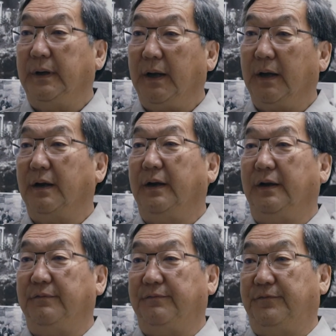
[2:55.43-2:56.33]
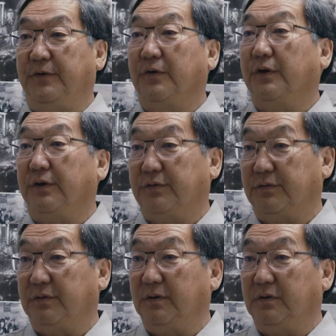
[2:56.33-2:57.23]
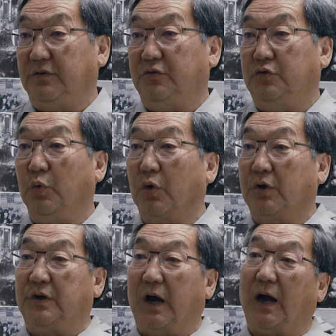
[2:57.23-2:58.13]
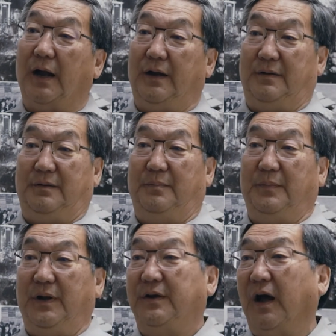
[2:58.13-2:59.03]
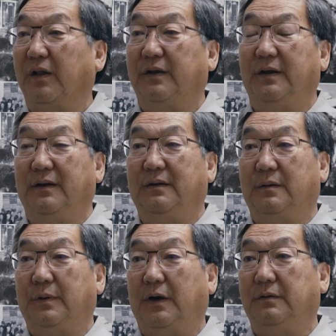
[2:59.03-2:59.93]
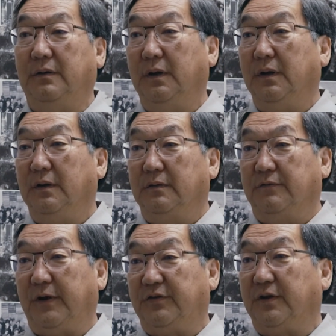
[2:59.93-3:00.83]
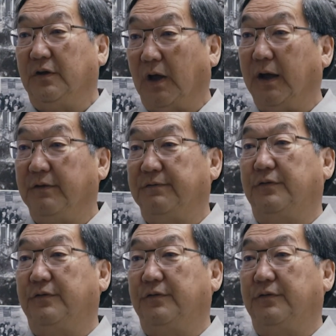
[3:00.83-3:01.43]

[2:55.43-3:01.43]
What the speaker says: had a fearless, do-or-die mentality about facing life